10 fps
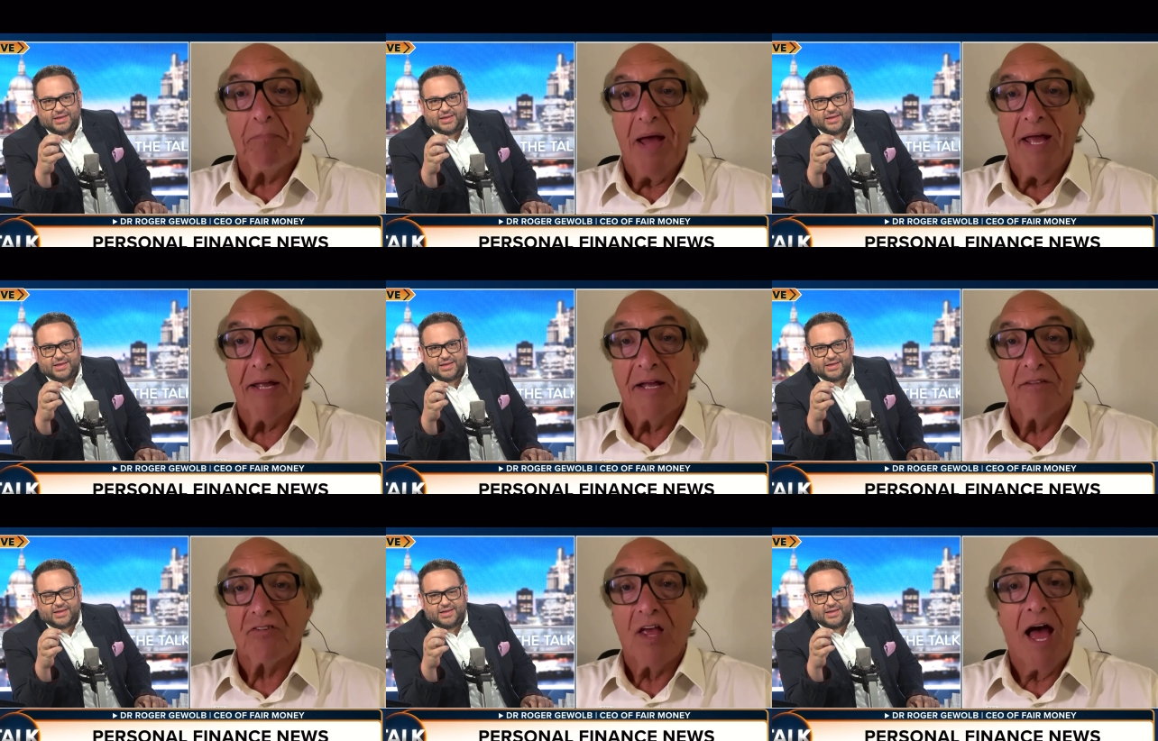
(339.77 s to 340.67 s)
Speaker 1: bank
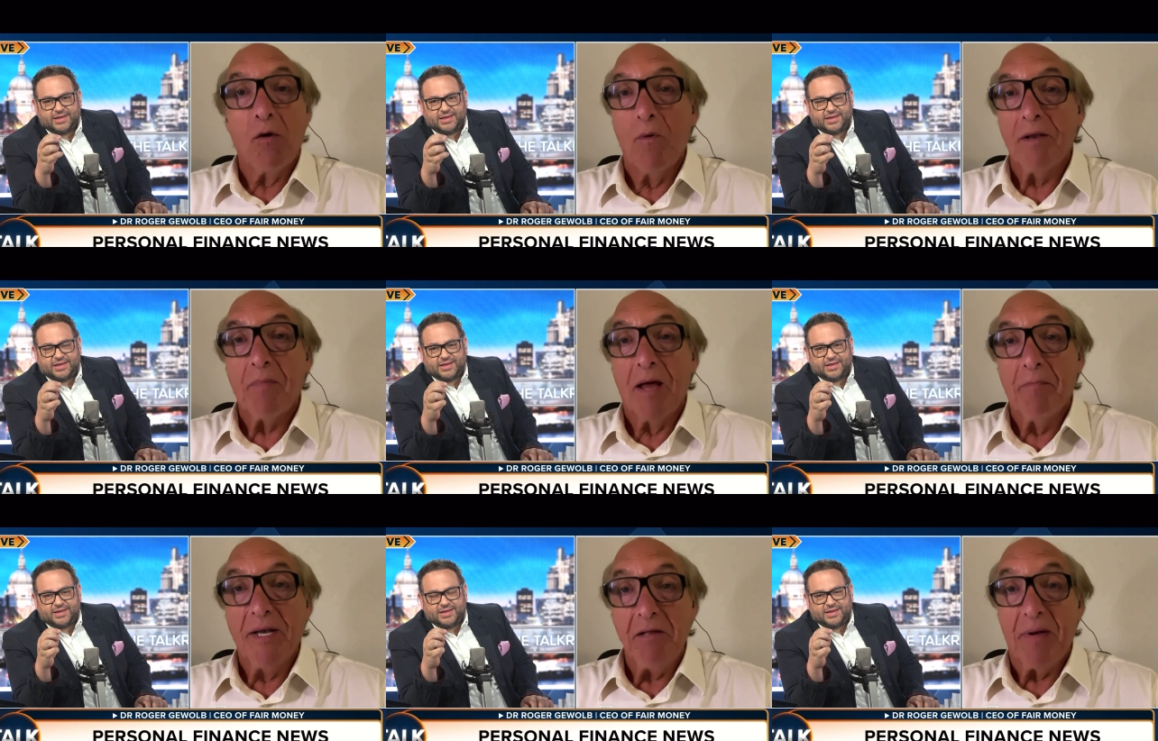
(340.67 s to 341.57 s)
and say, I want my
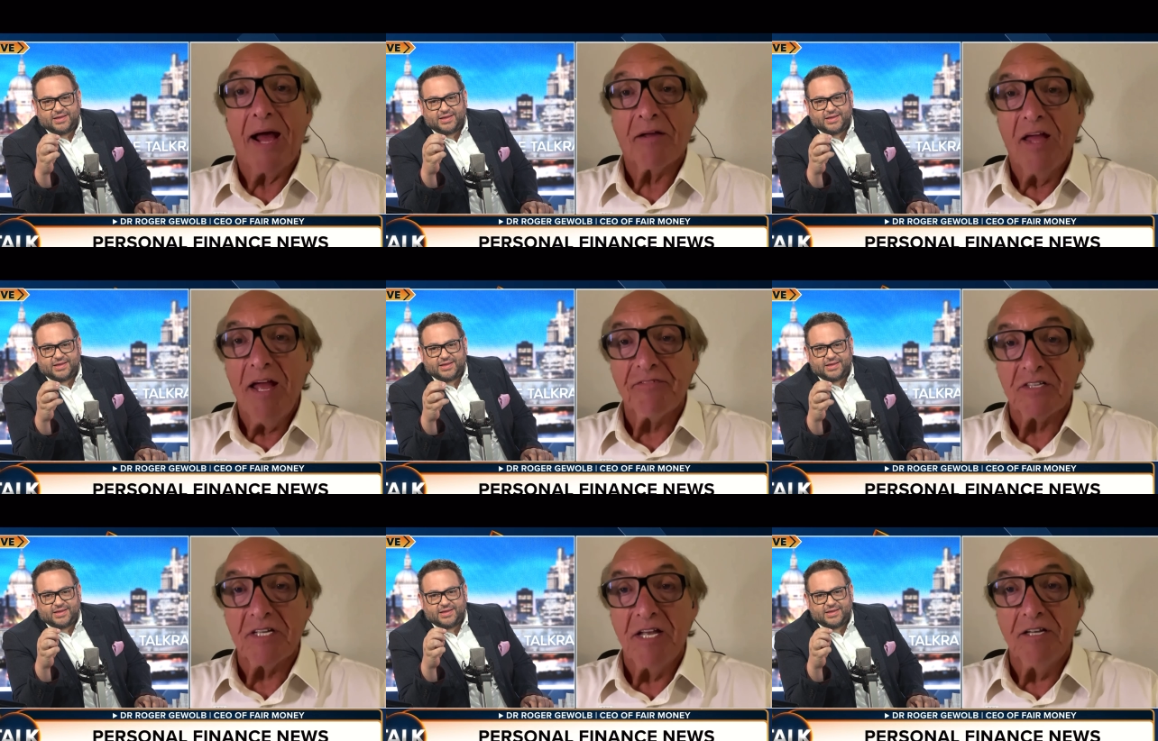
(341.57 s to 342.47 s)
money back, they have to
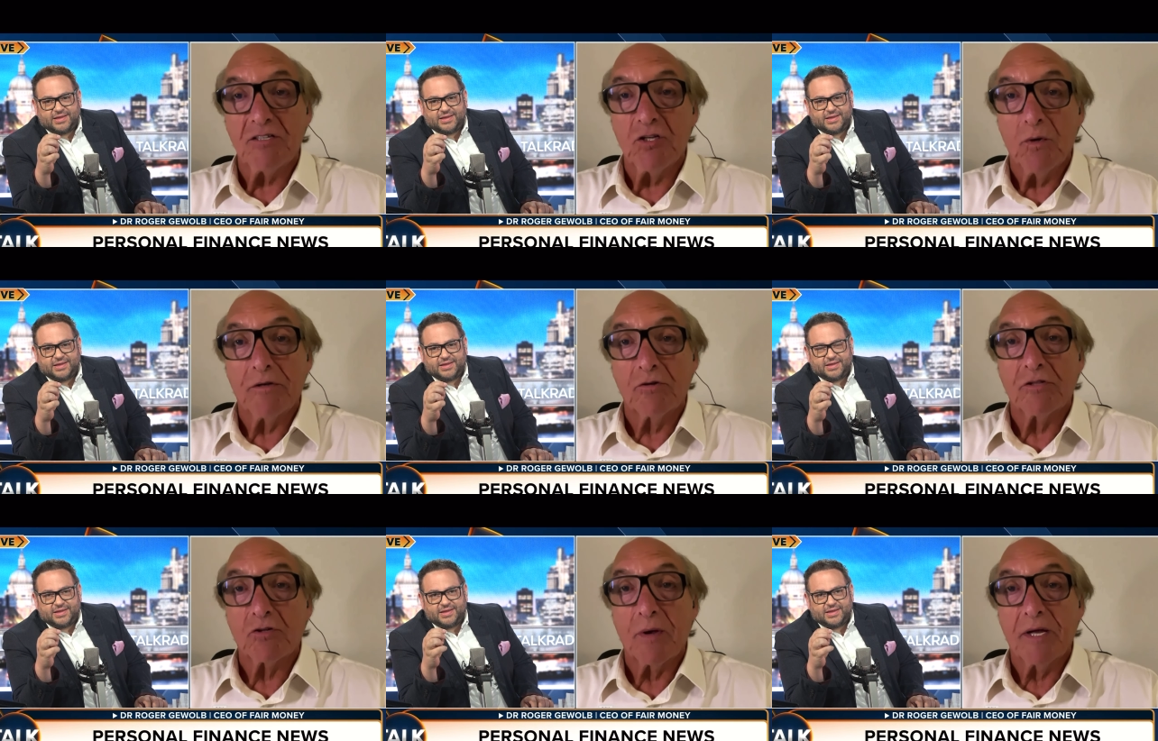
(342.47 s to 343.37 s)
send it to you under
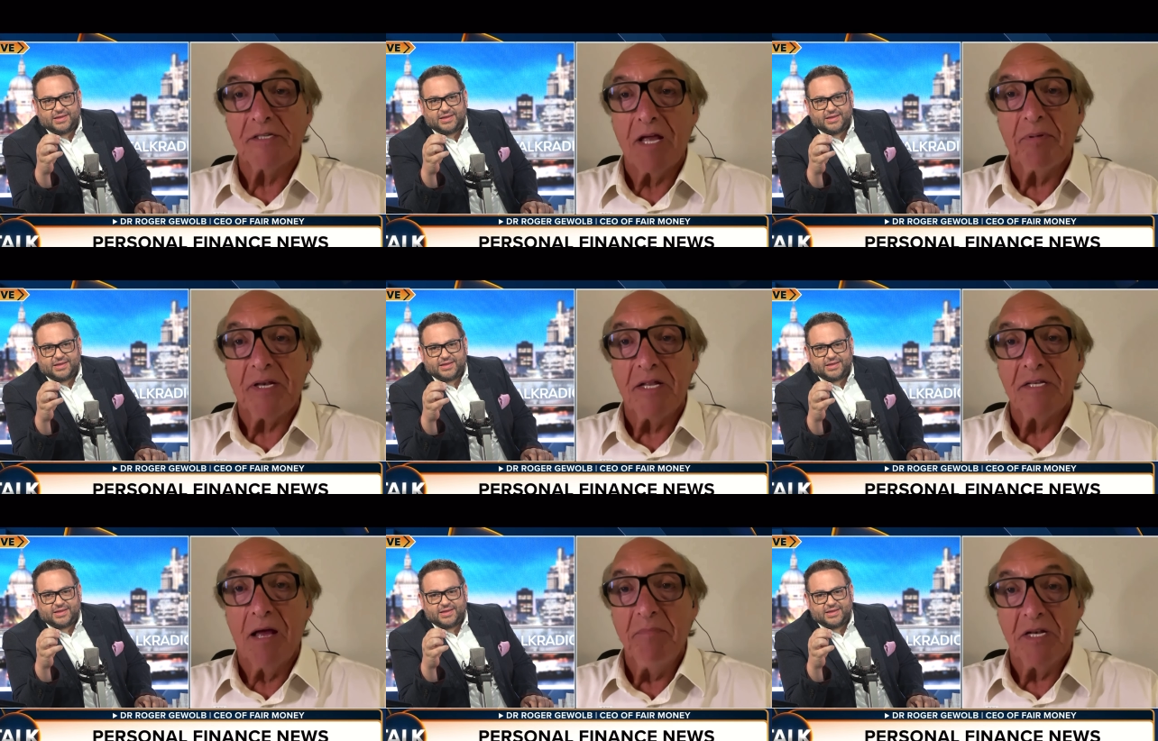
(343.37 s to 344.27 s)
the direct debit
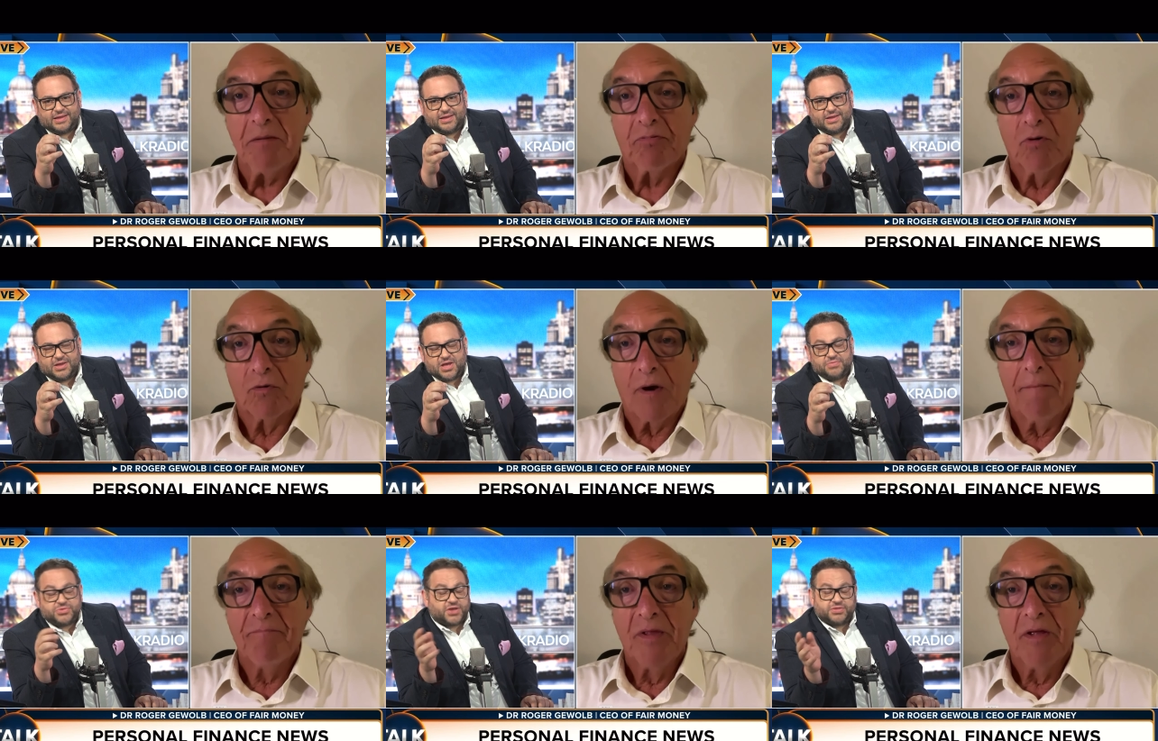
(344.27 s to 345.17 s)
indemnity program.
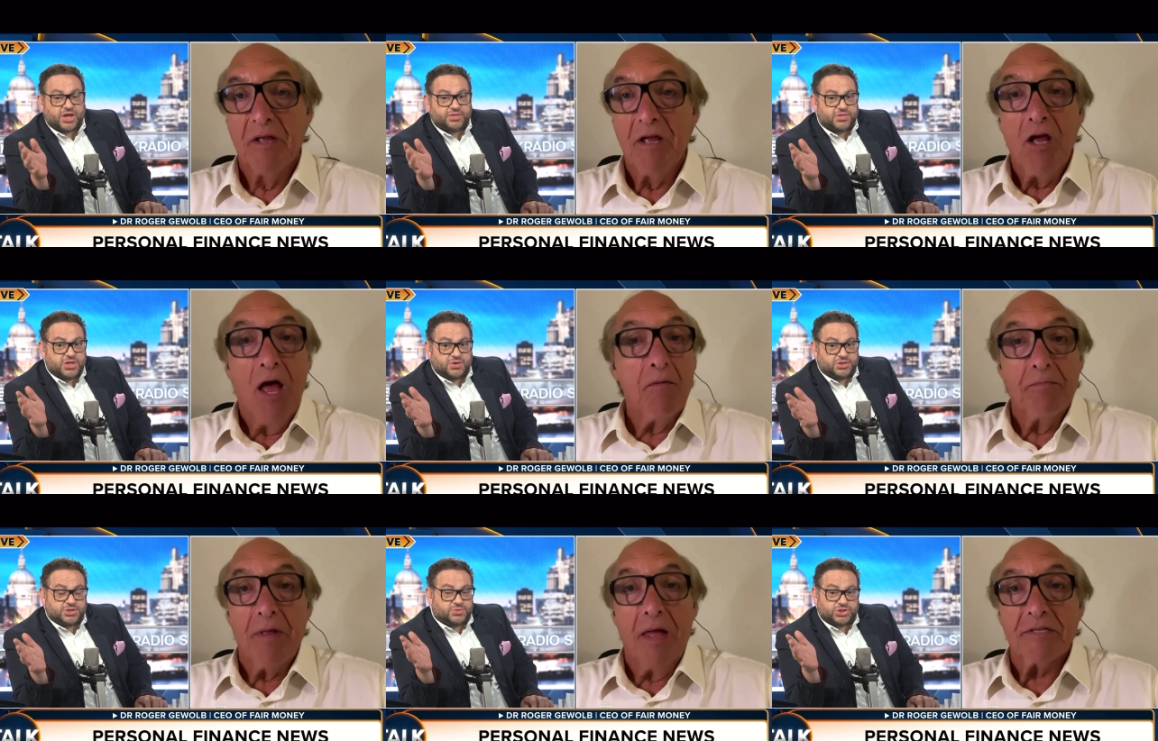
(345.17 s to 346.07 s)
Speaker 2: The, the other thing you could
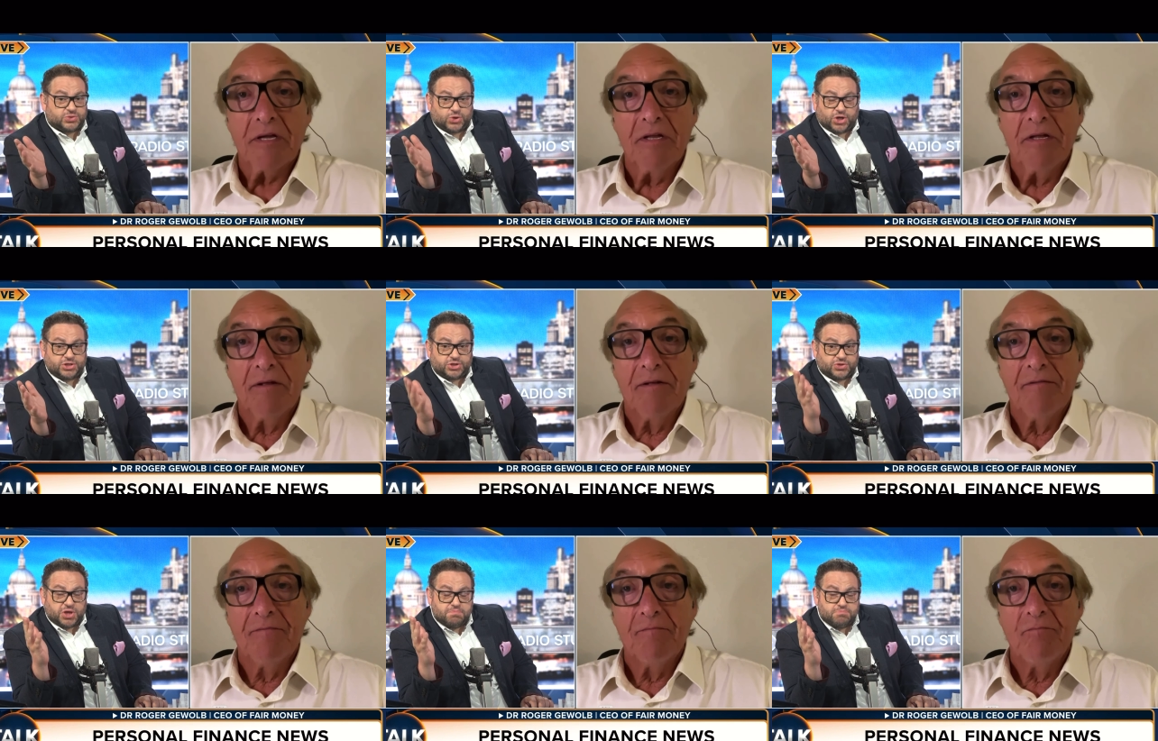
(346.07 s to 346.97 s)
do, which it is does. what I do,
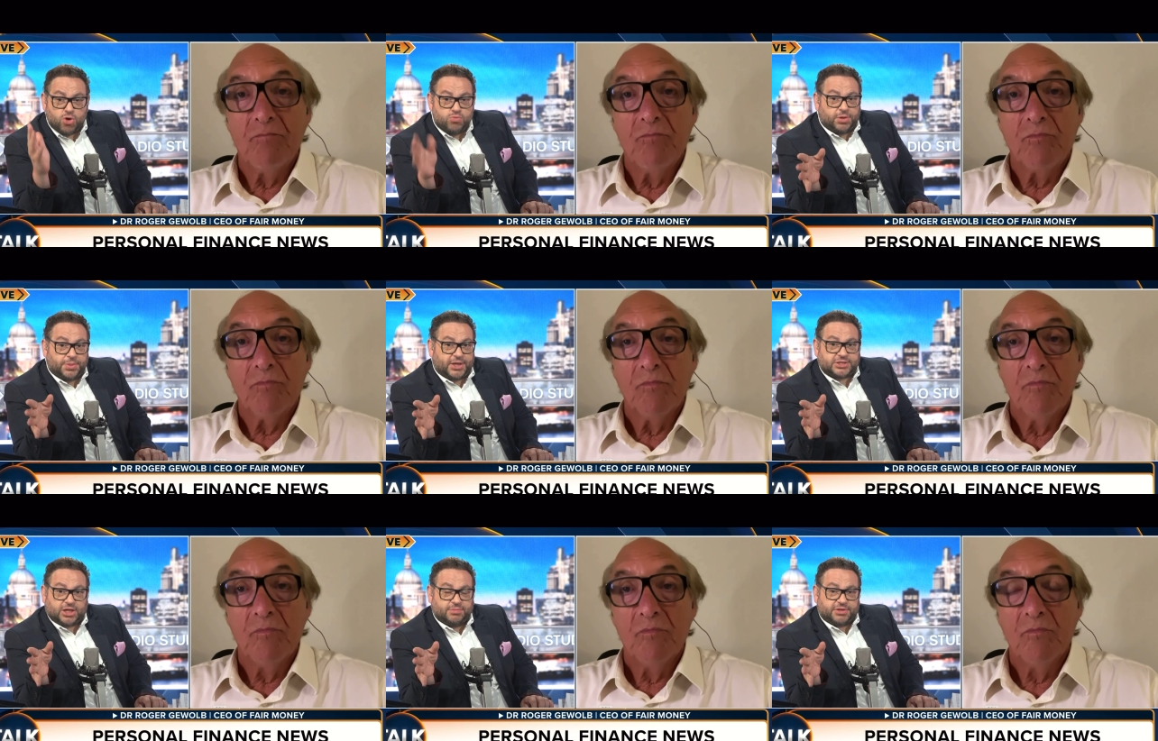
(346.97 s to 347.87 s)
the moment they
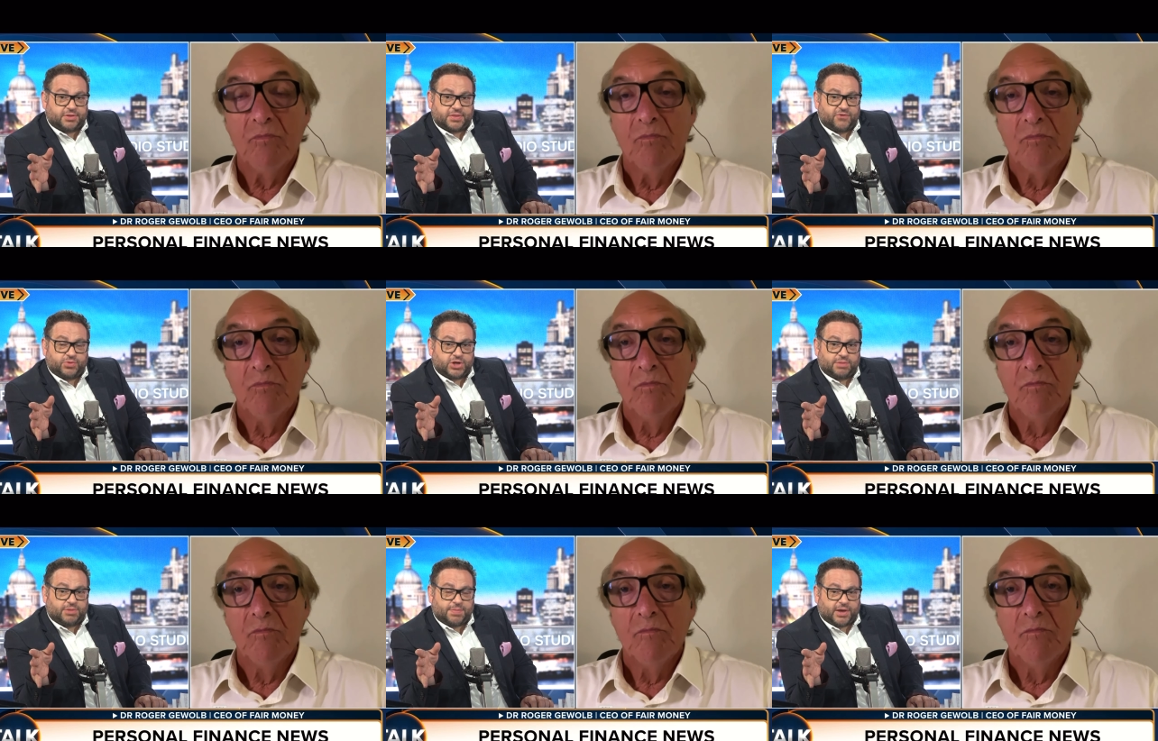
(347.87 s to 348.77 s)
tell me that they've put
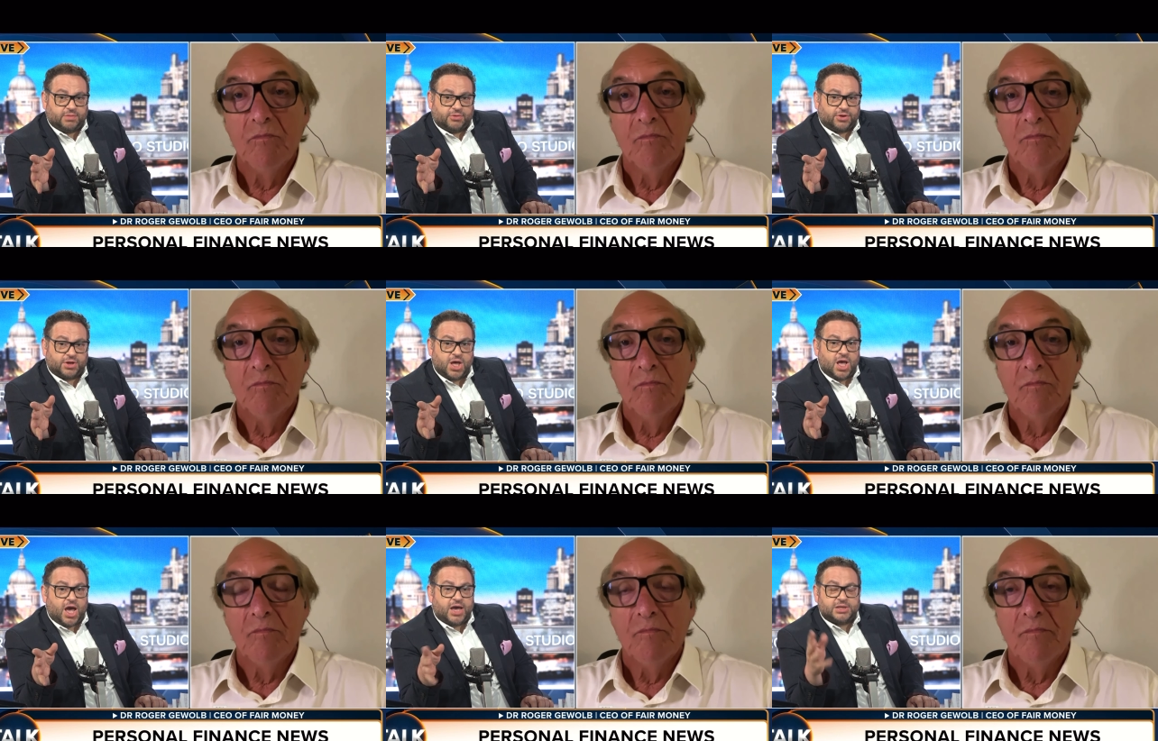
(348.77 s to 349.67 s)
up my payment,
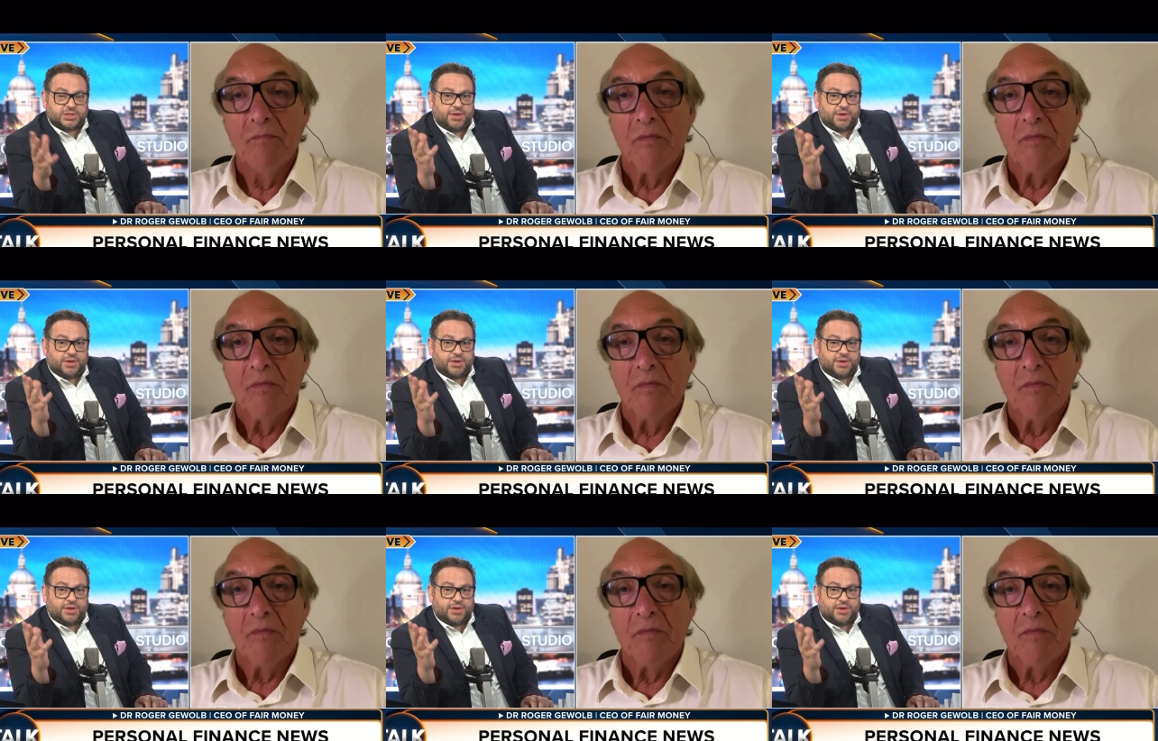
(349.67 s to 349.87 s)
is